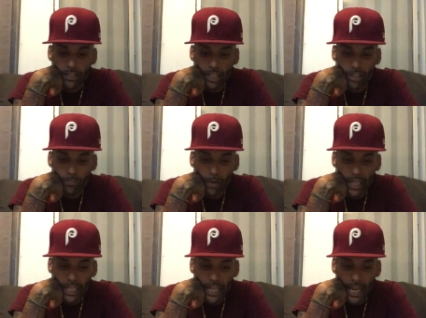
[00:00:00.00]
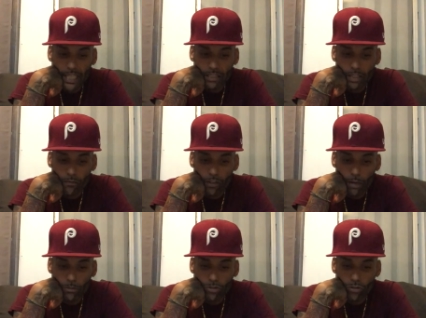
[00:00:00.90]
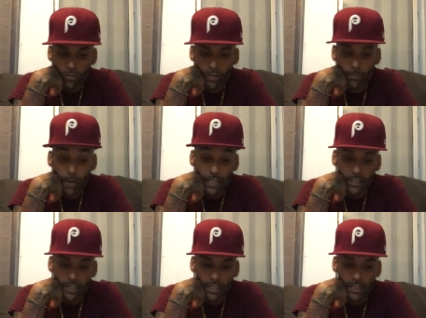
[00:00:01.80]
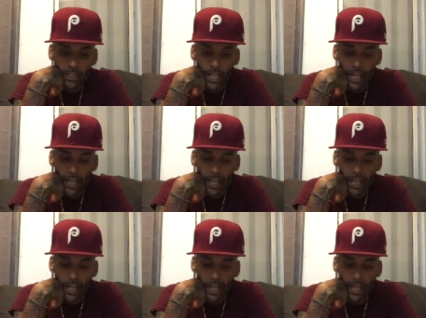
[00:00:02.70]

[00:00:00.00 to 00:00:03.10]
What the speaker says: Since many anti-inflammatory medicines